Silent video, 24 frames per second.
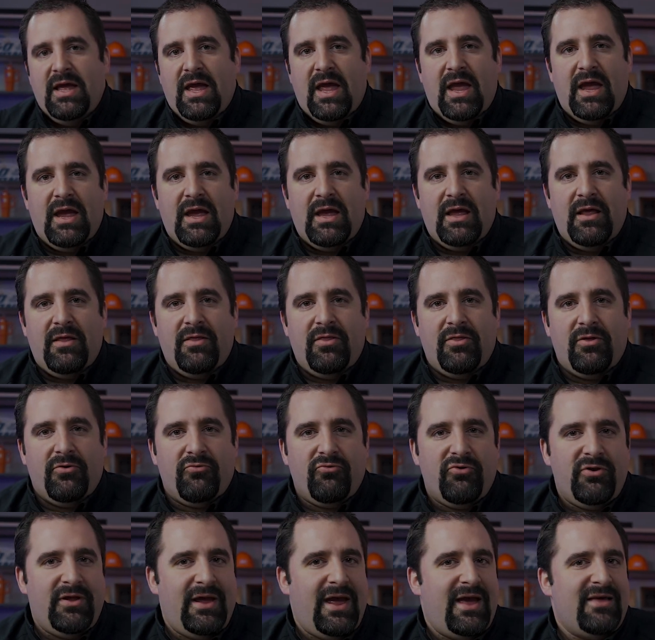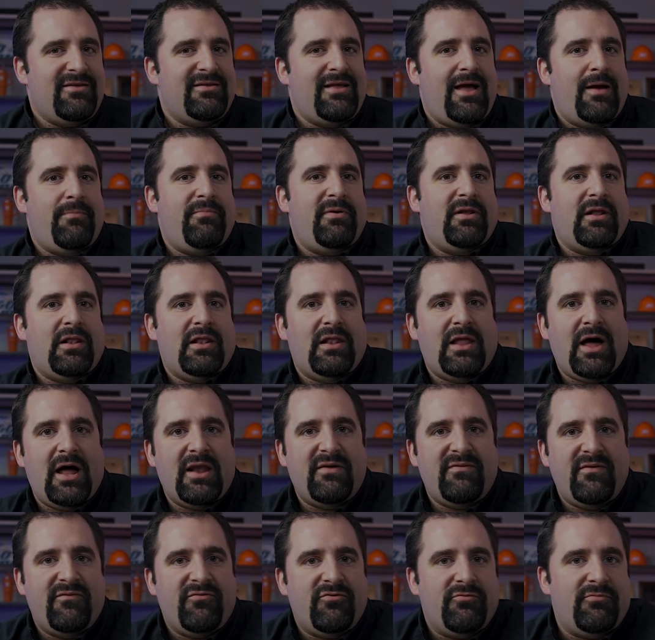And there really has not been a lot
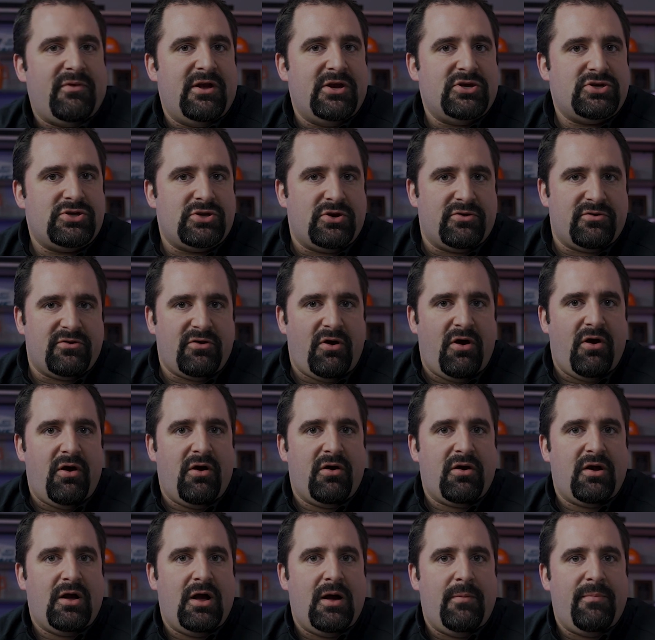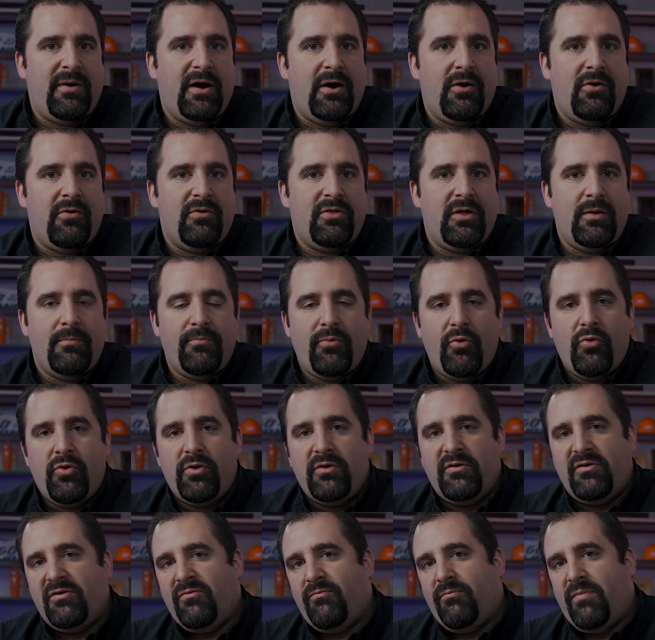of information or talk about the
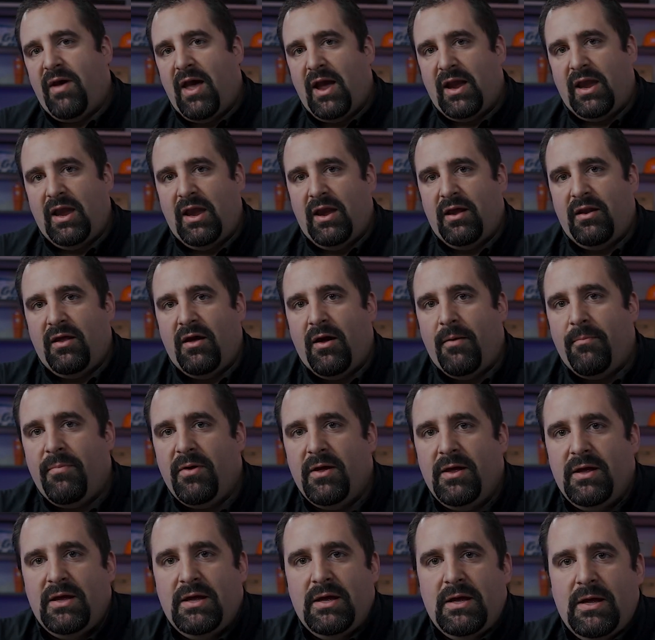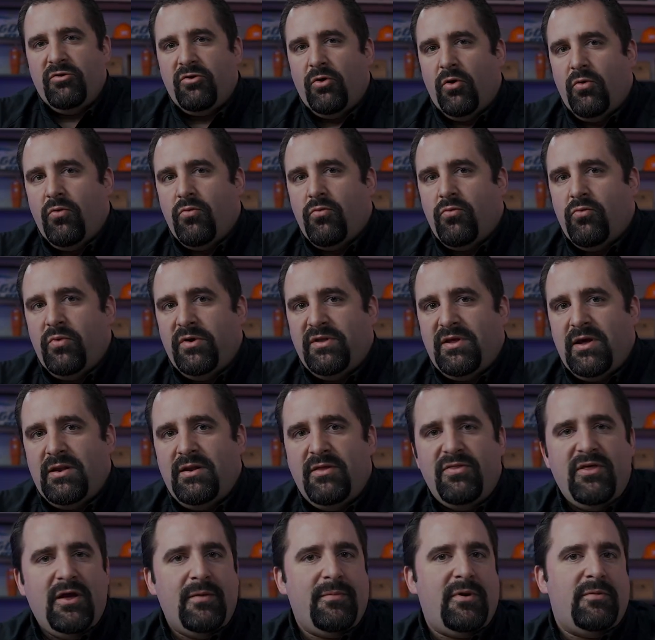importance of backing it up. So we tend
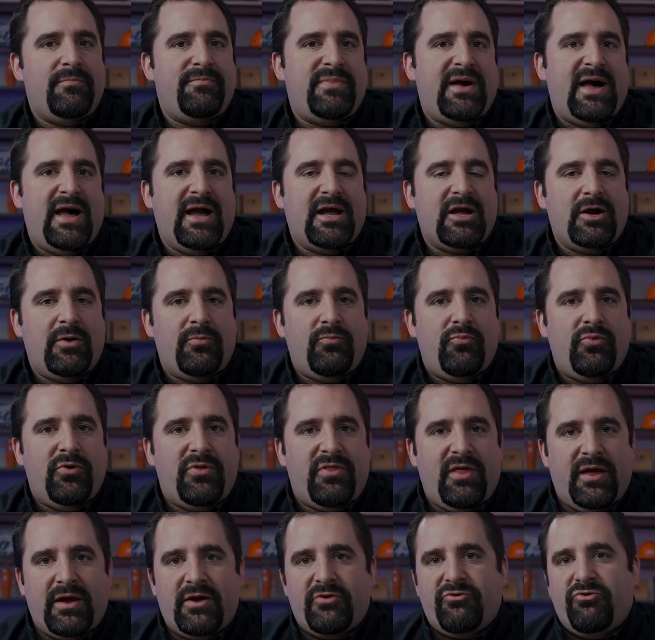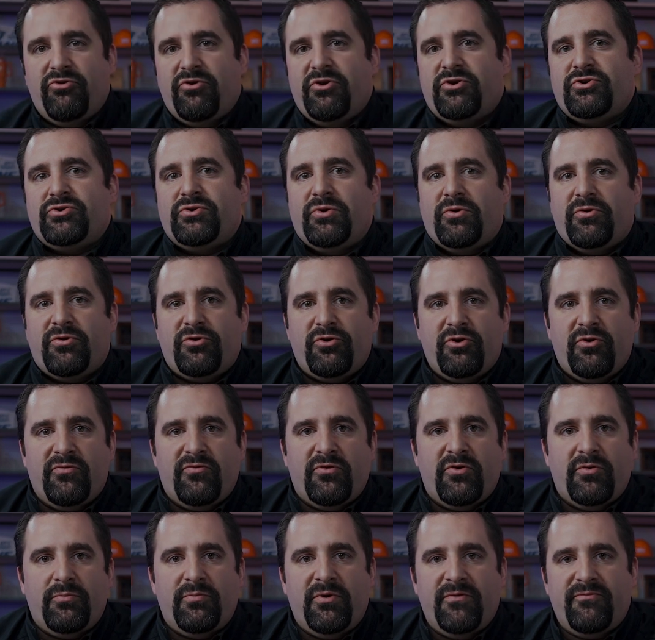to think about backup with like a traditional
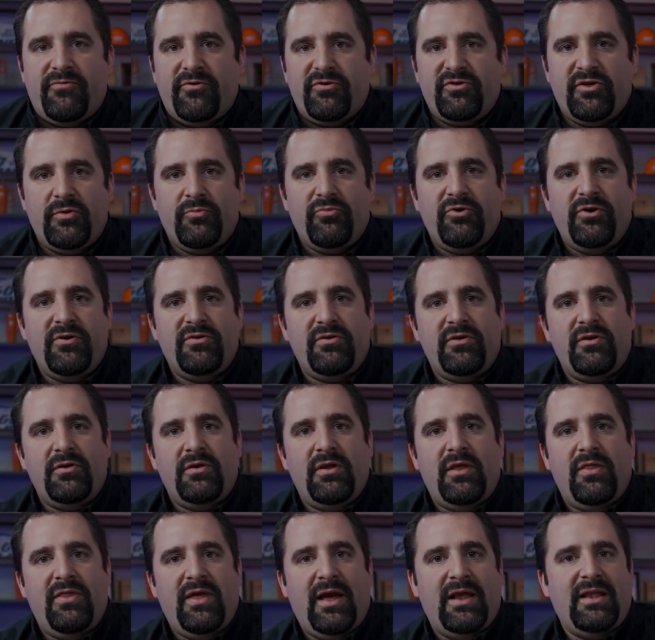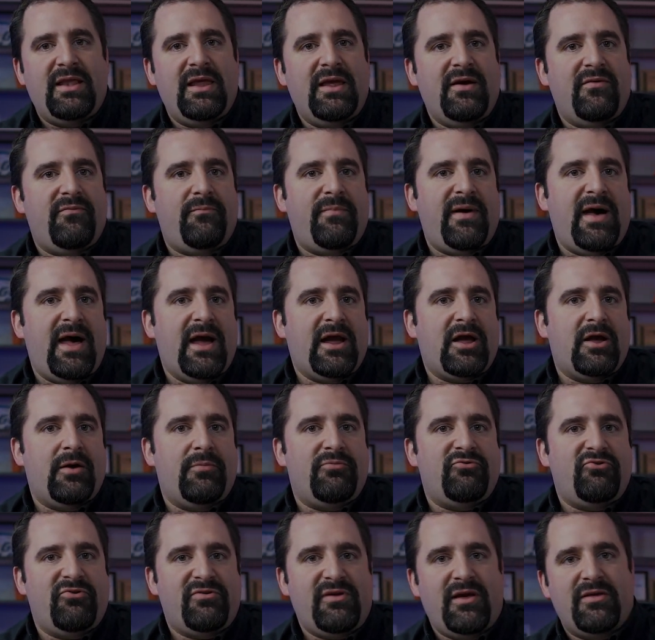server, but for some reason, the idea of
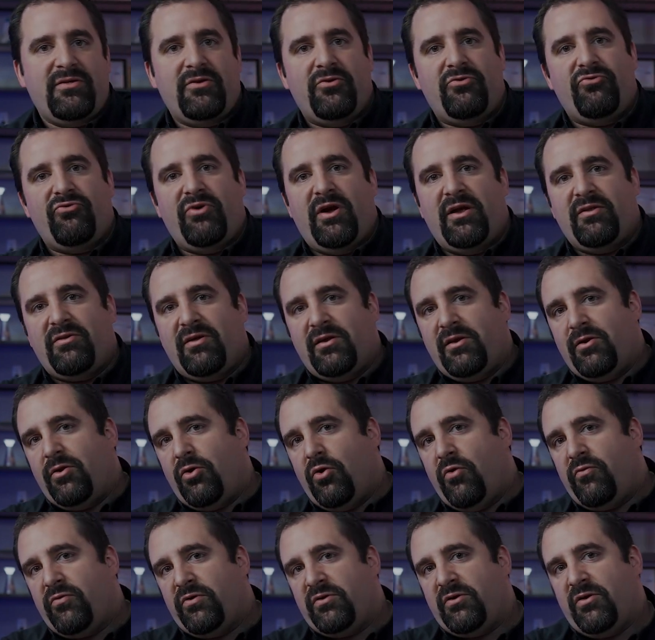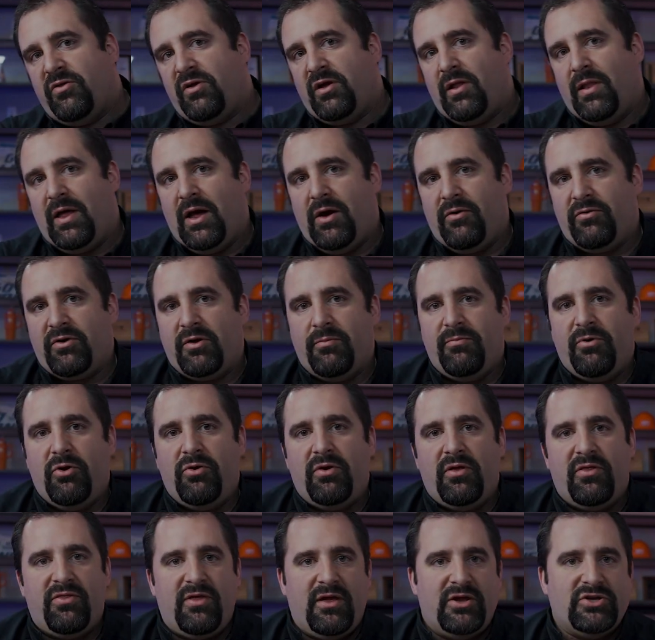backup just hasn't translated over to the cloud
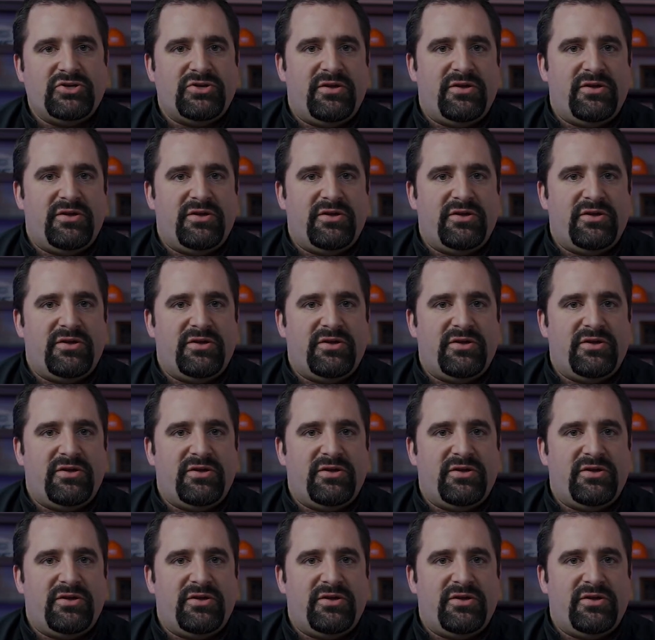computing thing